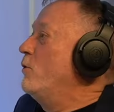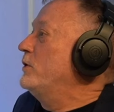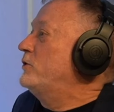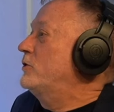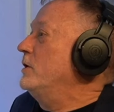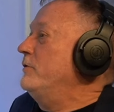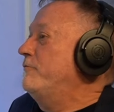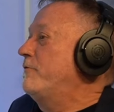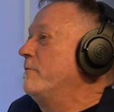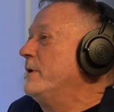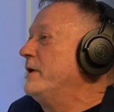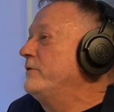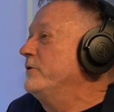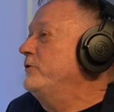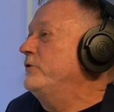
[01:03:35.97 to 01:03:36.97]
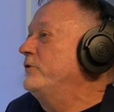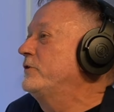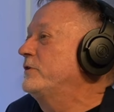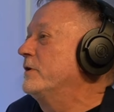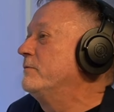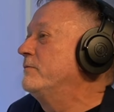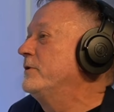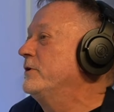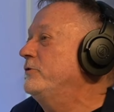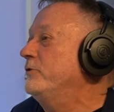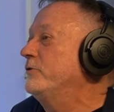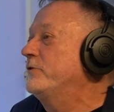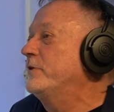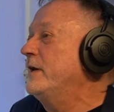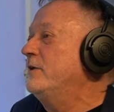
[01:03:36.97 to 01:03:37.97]
what's good for me this is the this
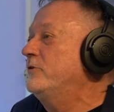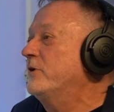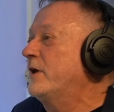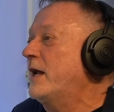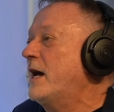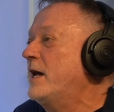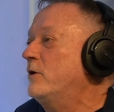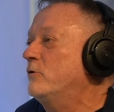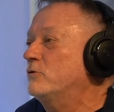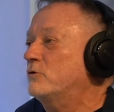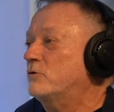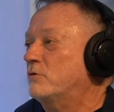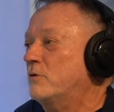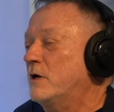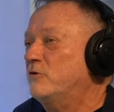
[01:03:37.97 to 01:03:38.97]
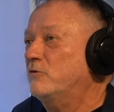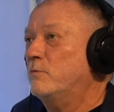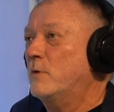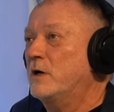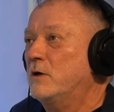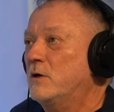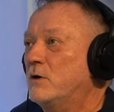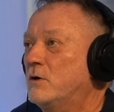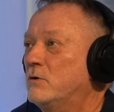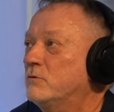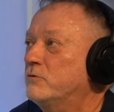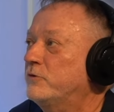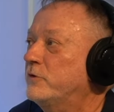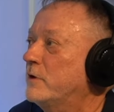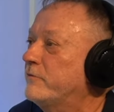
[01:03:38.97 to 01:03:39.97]
is the insight i don't trust my
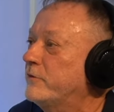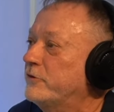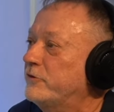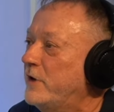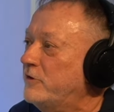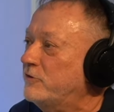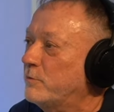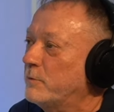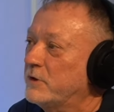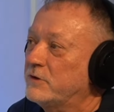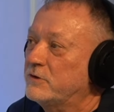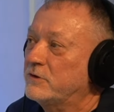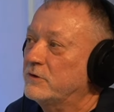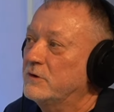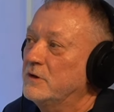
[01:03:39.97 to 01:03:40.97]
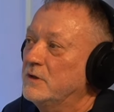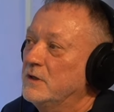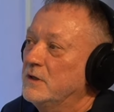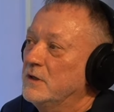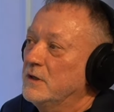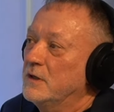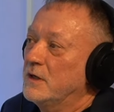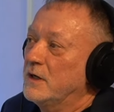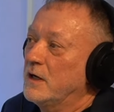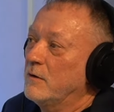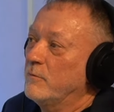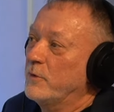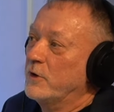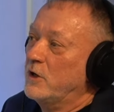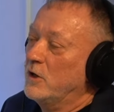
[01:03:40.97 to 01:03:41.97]
own self-assessment
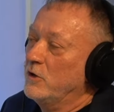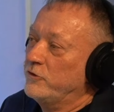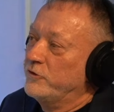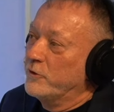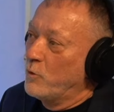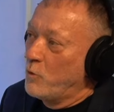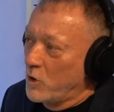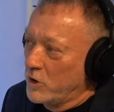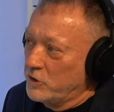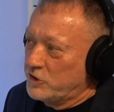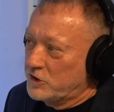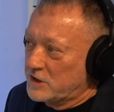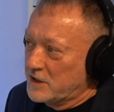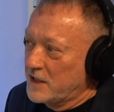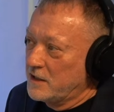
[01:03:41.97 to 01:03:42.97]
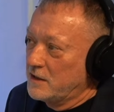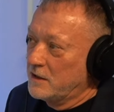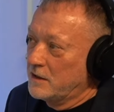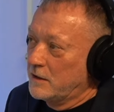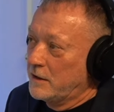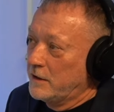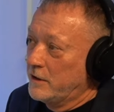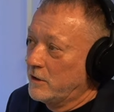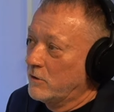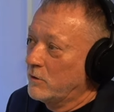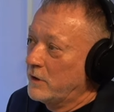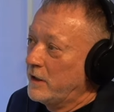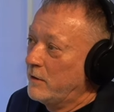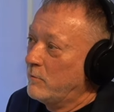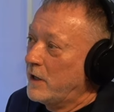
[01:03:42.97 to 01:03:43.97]
uh, because the worst thing you
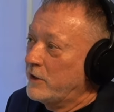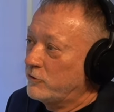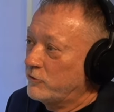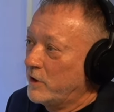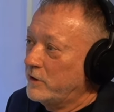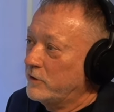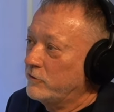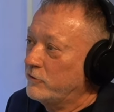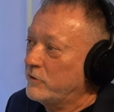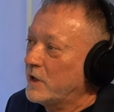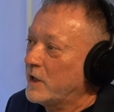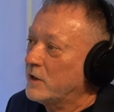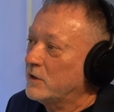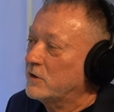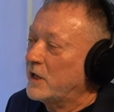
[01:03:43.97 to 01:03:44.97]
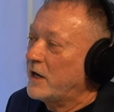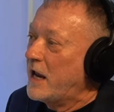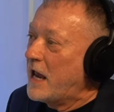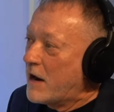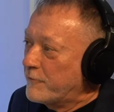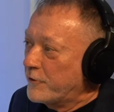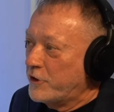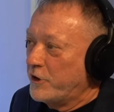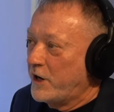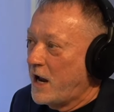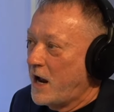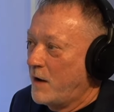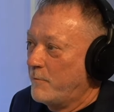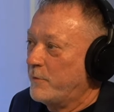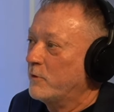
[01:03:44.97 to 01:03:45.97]
know in my drunken state that ever could
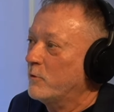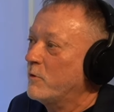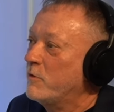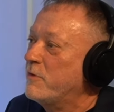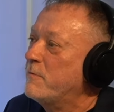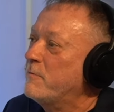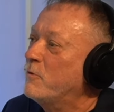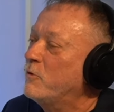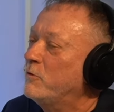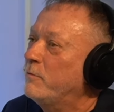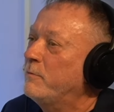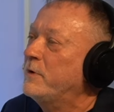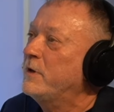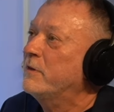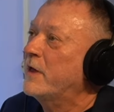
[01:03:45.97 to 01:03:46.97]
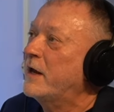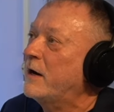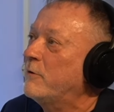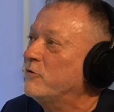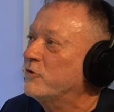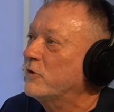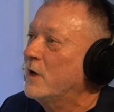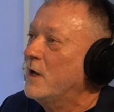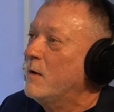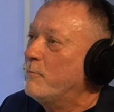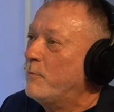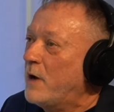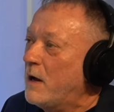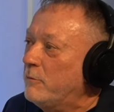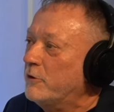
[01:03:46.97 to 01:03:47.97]
have happened would would be that i was
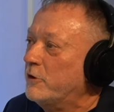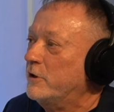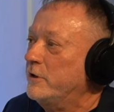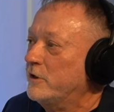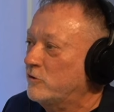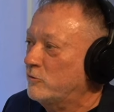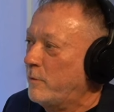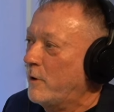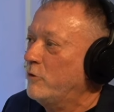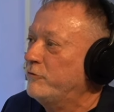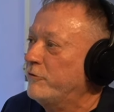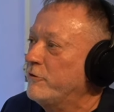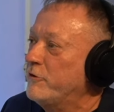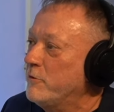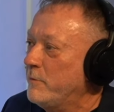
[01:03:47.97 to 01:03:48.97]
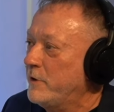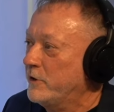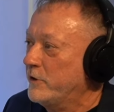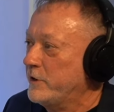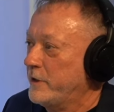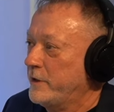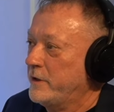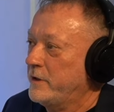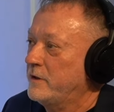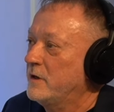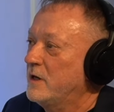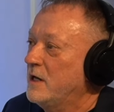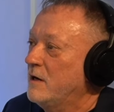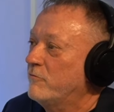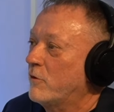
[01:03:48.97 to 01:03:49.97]
publicly exposed and humiliated
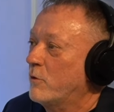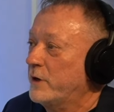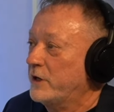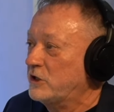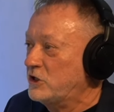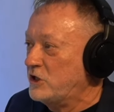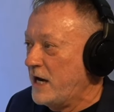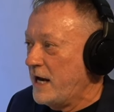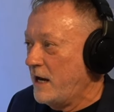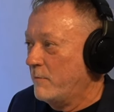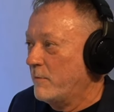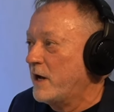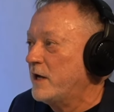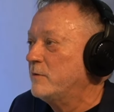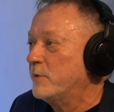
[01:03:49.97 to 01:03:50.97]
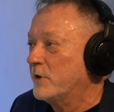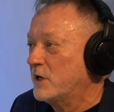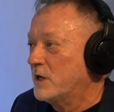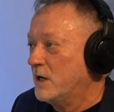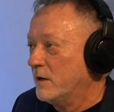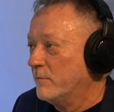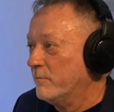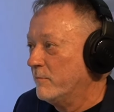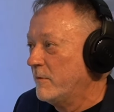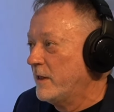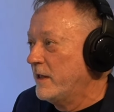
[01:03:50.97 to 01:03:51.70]
for what a sham i had become